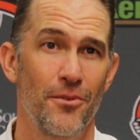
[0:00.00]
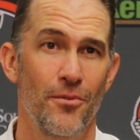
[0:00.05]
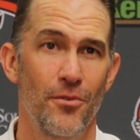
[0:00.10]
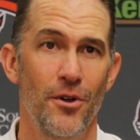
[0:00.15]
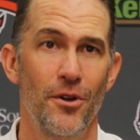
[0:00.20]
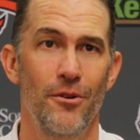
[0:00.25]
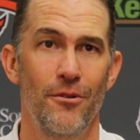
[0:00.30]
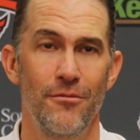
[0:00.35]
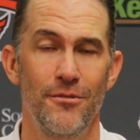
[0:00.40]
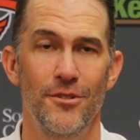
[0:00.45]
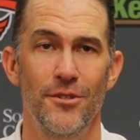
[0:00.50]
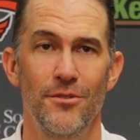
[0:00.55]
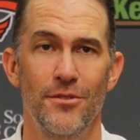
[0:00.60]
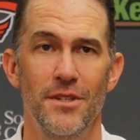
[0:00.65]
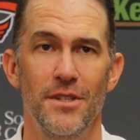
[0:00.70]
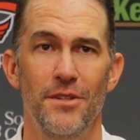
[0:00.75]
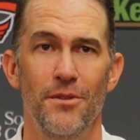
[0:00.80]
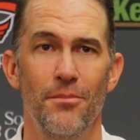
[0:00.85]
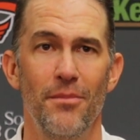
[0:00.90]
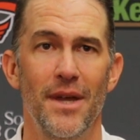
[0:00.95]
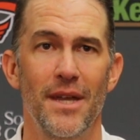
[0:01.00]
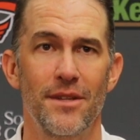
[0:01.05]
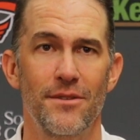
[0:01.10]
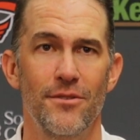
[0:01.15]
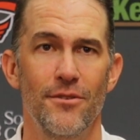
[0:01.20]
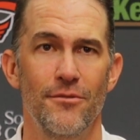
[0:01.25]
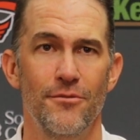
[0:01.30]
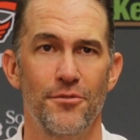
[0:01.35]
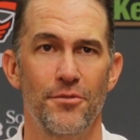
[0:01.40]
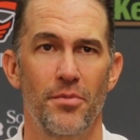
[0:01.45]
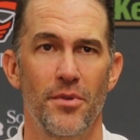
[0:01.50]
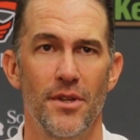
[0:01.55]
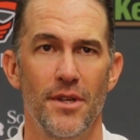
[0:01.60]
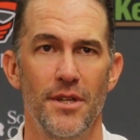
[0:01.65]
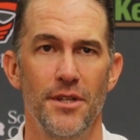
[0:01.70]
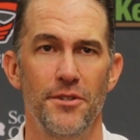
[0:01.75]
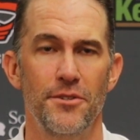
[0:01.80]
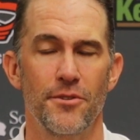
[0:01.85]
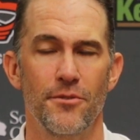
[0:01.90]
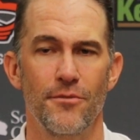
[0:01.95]
the road, you need to make those
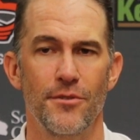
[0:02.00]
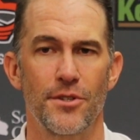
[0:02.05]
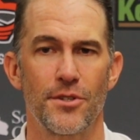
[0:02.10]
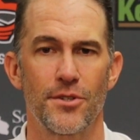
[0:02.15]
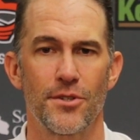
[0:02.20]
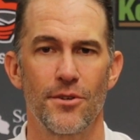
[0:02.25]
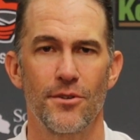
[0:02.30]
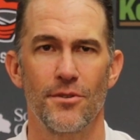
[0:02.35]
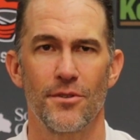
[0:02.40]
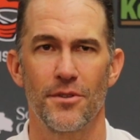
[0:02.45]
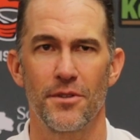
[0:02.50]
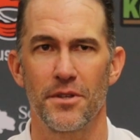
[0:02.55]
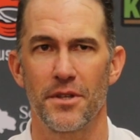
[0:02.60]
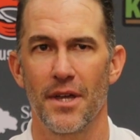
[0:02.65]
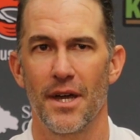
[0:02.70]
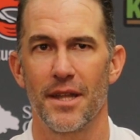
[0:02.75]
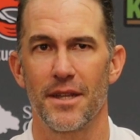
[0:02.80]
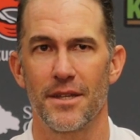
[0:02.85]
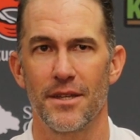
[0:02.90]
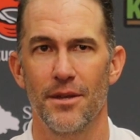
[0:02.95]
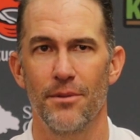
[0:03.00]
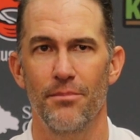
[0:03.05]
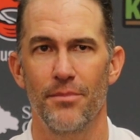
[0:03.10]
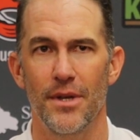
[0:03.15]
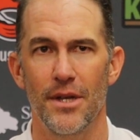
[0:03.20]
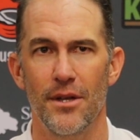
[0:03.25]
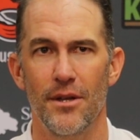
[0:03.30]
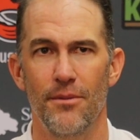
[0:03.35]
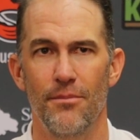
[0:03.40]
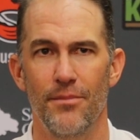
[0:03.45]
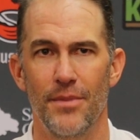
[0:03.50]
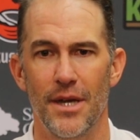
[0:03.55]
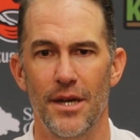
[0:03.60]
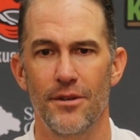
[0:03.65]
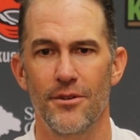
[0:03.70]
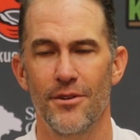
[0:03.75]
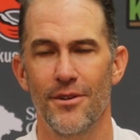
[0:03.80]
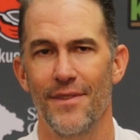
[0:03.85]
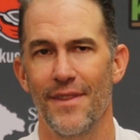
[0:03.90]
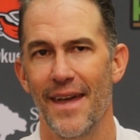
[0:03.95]
plays. So we certainly got to get
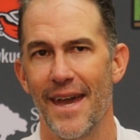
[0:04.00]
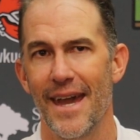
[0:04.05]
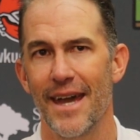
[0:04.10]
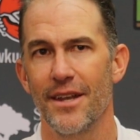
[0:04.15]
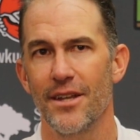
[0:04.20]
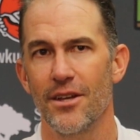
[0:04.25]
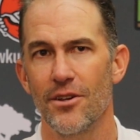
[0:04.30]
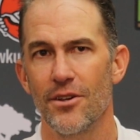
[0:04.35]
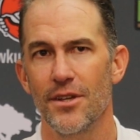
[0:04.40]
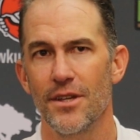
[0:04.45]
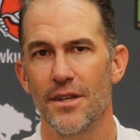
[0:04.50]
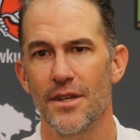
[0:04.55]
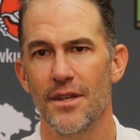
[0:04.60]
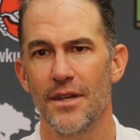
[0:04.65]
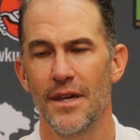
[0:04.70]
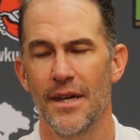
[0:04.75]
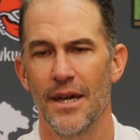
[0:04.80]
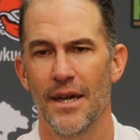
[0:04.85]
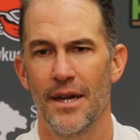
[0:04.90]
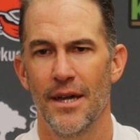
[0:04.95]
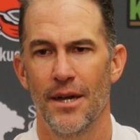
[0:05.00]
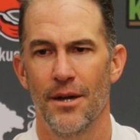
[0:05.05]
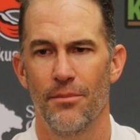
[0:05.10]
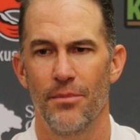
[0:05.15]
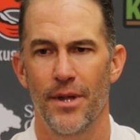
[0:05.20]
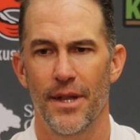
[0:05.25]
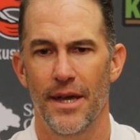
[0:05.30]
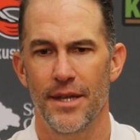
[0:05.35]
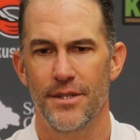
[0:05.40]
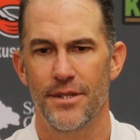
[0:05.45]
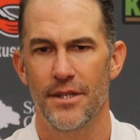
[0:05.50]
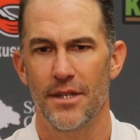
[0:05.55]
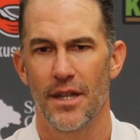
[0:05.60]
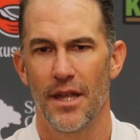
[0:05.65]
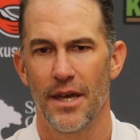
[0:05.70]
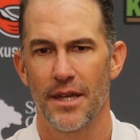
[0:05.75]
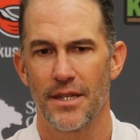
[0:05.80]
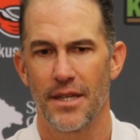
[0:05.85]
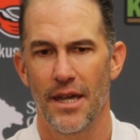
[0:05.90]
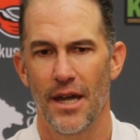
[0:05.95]
better in that area. But I did
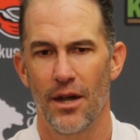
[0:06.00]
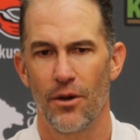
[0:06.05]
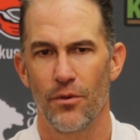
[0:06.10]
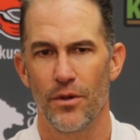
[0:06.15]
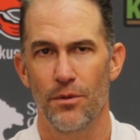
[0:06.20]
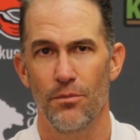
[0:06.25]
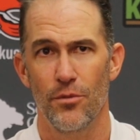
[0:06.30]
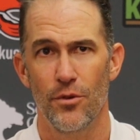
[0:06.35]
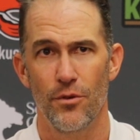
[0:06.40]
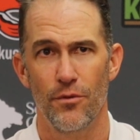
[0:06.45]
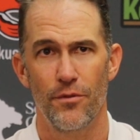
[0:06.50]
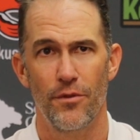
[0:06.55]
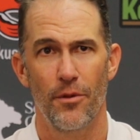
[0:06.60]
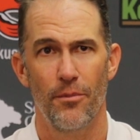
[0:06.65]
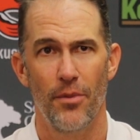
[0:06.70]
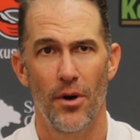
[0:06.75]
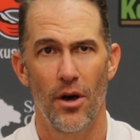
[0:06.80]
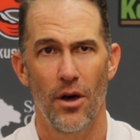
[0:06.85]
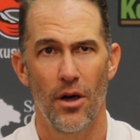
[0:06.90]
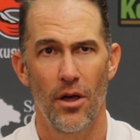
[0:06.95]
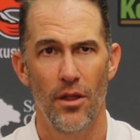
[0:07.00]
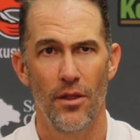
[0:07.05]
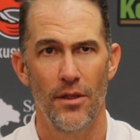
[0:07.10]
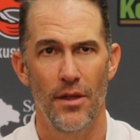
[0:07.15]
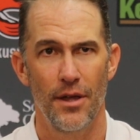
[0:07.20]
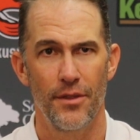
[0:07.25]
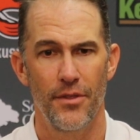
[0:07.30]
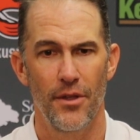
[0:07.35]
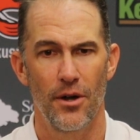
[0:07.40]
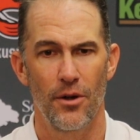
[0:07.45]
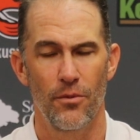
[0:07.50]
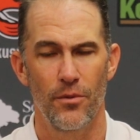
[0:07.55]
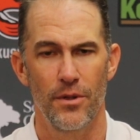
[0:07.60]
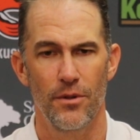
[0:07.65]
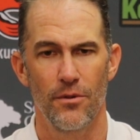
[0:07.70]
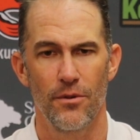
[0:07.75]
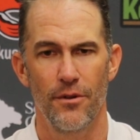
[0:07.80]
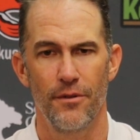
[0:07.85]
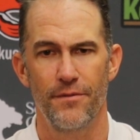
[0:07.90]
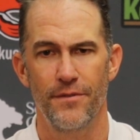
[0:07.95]
like how we moved the ball. I thought
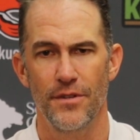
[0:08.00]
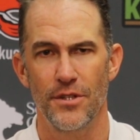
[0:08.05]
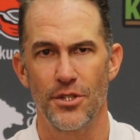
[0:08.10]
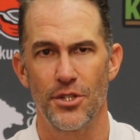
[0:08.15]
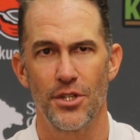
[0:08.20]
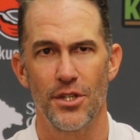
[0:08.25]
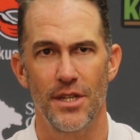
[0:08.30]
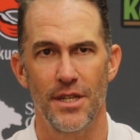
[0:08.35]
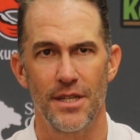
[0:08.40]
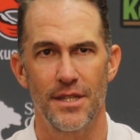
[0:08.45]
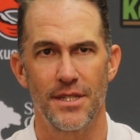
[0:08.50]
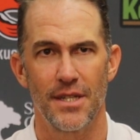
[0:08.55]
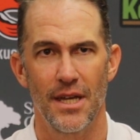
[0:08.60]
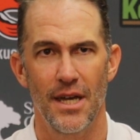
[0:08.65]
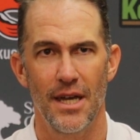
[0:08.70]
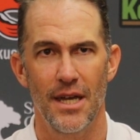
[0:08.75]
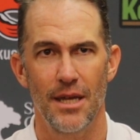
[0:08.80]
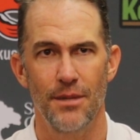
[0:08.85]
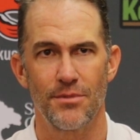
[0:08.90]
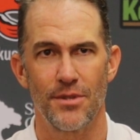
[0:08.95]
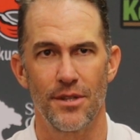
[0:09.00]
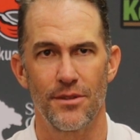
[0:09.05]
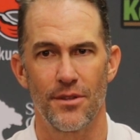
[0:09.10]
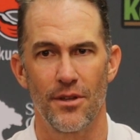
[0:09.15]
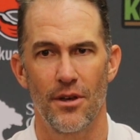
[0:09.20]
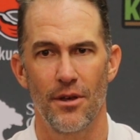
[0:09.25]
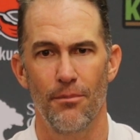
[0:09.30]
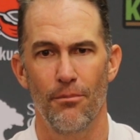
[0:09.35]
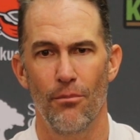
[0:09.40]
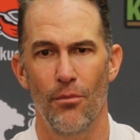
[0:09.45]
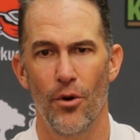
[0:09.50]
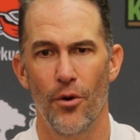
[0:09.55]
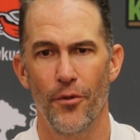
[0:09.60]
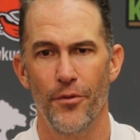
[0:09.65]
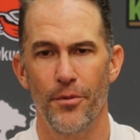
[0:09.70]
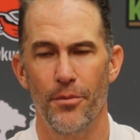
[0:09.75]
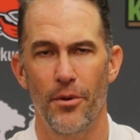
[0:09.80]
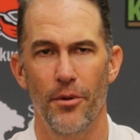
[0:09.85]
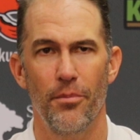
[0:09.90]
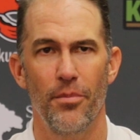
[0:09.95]
we were efficient at times. I thought
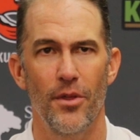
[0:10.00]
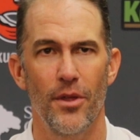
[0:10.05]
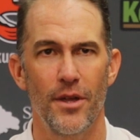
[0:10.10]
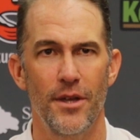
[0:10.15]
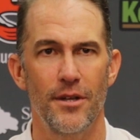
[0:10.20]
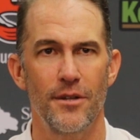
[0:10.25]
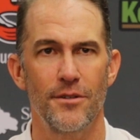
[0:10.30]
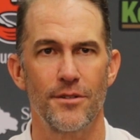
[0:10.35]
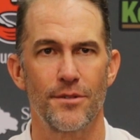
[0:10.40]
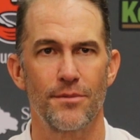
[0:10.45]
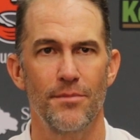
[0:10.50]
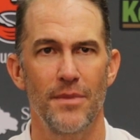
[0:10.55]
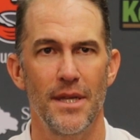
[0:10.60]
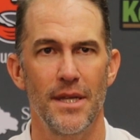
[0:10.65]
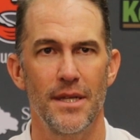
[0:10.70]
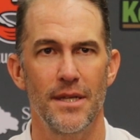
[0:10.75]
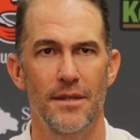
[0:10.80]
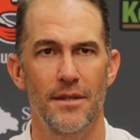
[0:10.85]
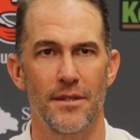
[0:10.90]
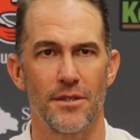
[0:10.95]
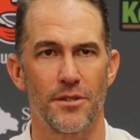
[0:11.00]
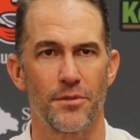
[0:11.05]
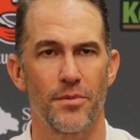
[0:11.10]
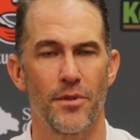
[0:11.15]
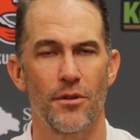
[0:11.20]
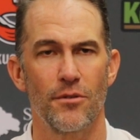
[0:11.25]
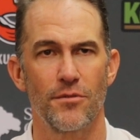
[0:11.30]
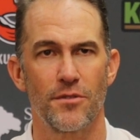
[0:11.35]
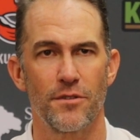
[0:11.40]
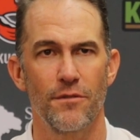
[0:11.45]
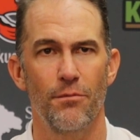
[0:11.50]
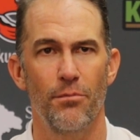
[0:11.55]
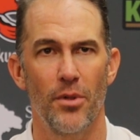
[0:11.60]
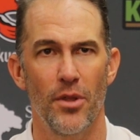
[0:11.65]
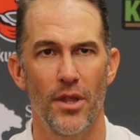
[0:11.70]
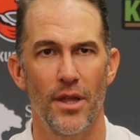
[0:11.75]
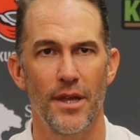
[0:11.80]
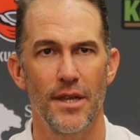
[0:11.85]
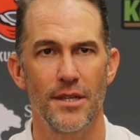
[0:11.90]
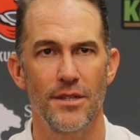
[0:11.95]
multiple players made explosive
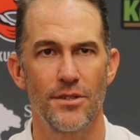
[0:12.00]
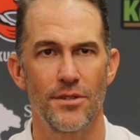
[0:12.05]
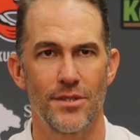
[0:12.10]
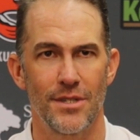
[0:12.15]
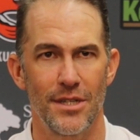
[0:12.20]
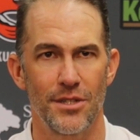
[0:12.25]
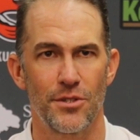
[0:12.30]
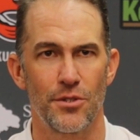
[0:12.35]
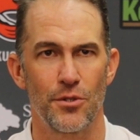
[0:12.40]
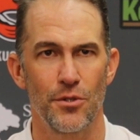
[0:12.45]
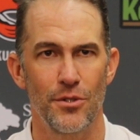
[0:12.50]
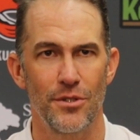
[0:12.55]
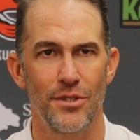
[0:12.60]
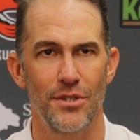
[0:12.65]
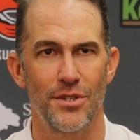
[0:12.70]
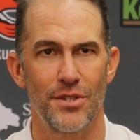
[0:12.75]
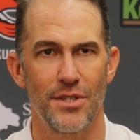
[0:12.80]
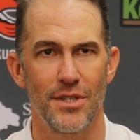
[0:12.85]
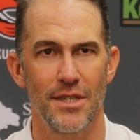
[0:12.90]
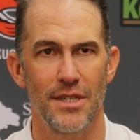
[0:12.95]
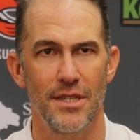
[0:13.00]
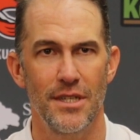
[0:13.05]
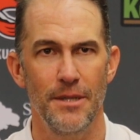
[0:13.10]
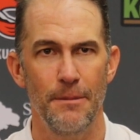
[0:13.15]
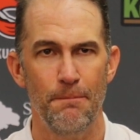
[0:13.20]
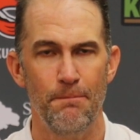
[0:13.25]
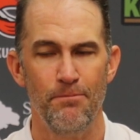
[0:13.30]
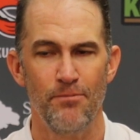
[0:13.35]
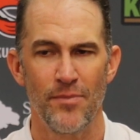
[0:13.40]
plays. That's good to see